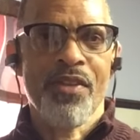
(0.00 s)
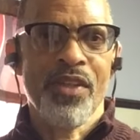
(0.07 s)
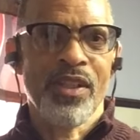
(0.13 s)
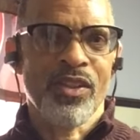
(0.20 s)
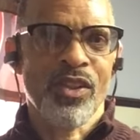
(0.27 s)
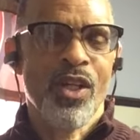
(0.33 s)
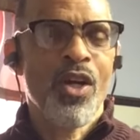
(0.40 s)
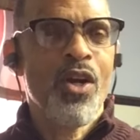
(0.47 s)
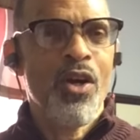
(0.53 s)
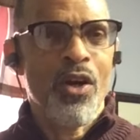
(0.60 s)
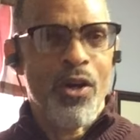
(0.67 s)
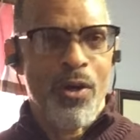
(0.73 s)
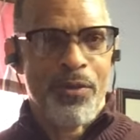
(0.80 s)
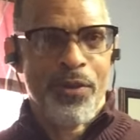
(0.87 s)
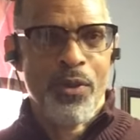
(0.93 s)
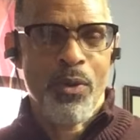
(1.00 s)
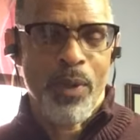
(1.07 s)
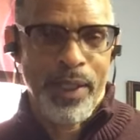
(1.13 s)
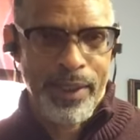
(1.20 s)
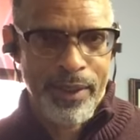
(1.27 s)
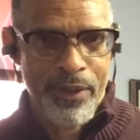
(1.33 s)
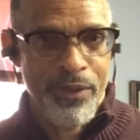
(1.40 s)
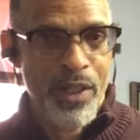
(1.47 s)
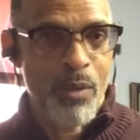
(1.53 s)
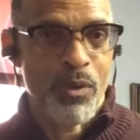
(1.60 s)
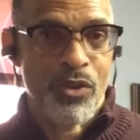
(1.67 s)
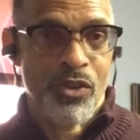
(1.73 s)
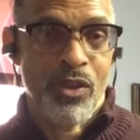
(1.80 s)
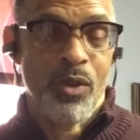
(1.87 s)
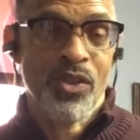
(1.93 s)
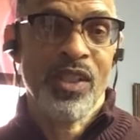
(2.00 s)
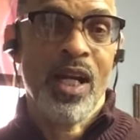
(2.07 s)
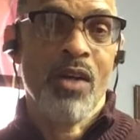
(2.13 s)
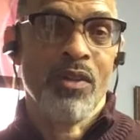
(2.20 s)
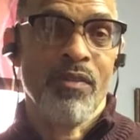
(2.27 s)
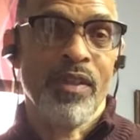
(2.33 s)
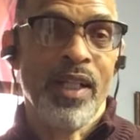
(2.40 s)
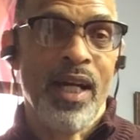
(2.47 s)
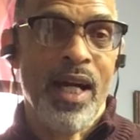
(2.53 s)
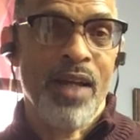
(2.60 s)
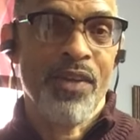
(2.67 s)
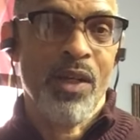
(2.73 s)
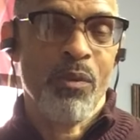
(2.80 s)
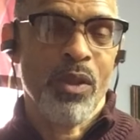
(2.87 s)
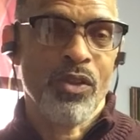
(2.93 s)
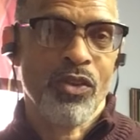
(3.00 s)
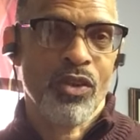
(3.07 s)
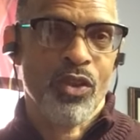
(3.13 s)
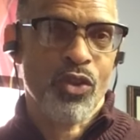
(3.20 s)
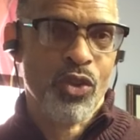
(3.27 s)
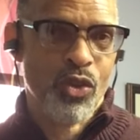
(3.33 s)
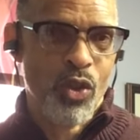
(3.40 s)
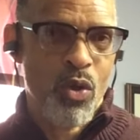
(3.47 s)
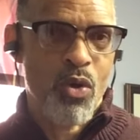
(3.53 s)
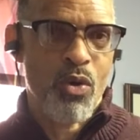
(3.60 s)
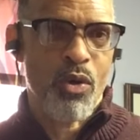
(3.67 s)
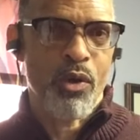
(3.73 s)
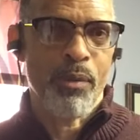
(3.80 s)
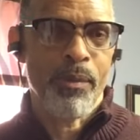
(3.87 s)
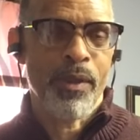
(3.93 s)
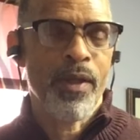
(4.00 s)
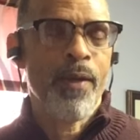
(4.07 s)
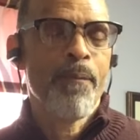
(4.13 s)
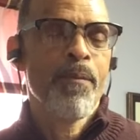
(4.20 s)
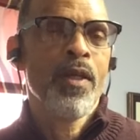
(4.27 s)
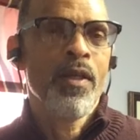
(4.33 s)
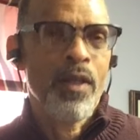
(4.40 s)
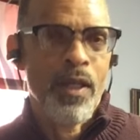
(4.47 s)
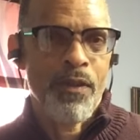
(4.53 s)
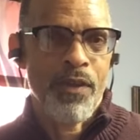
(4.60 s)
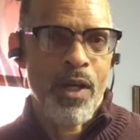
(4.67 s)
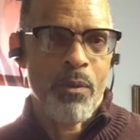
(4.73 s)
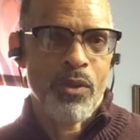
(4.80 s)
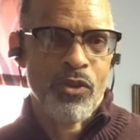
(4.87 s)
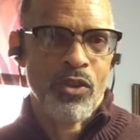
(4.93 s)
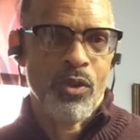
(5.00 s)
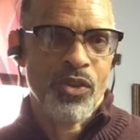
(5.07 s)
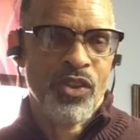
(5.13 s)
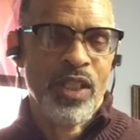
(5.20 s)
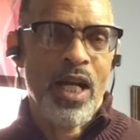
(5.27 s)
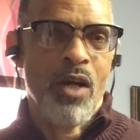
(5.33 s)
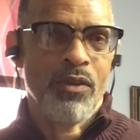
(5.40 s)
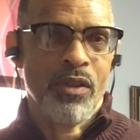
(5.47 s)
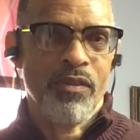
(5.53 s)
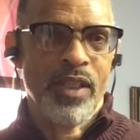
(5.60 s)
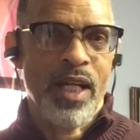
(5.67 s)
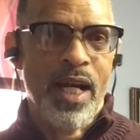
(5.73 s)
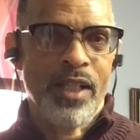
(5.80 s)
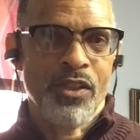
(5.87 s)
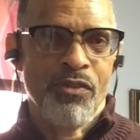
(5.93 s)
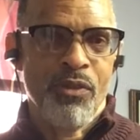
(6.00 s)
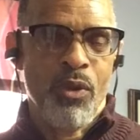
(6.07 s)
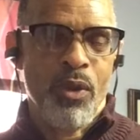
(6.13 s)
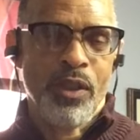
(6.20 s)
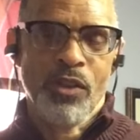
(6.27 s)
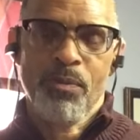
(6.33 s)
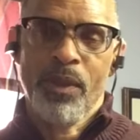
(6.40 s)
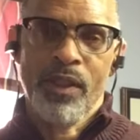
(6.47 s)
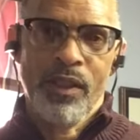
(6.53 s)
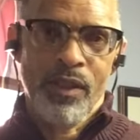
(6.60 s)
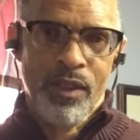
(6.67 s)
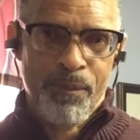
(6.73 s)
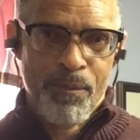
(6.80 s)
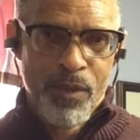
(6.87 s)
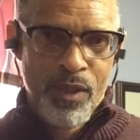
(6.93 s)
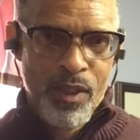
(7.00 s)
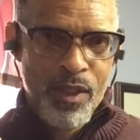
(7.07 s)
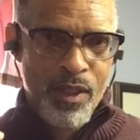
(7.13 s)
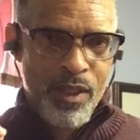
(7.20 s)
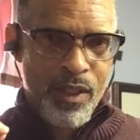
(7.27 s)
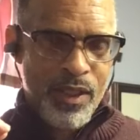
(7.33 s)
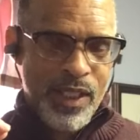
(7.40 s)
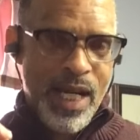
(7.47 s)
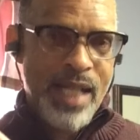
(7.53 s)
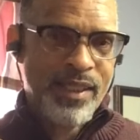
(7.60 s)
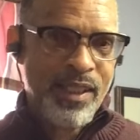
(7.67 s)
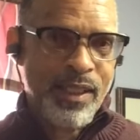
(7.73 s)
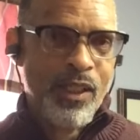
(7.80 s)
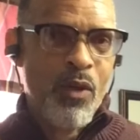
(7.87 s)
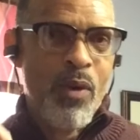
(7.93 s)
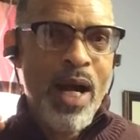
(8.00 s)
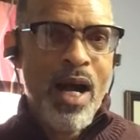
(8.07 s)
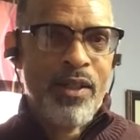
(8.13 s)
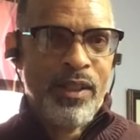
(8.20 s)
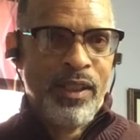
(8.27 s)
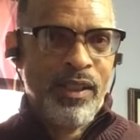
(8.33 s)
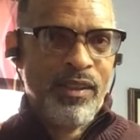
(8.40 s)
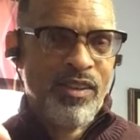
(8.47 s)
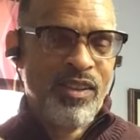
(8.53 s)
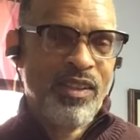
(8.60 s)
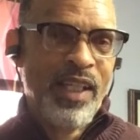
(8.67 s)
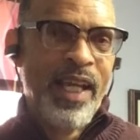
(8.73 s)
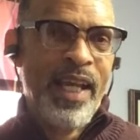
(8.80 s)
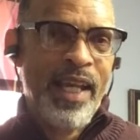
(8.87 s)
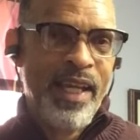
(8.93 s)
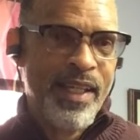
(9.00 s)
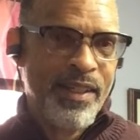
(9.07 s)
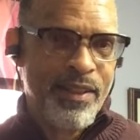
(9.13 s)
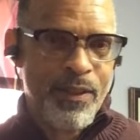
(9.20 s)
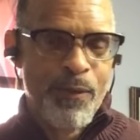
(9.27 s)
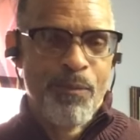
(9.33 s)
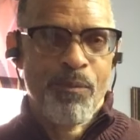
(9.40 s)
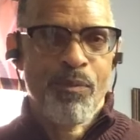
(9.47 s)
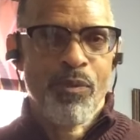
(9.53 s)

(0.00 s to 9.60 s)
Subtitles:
this earthquake, and there was no sound of God. There was the storm, and there was no sound of God's voice. But in the God said, go out and stand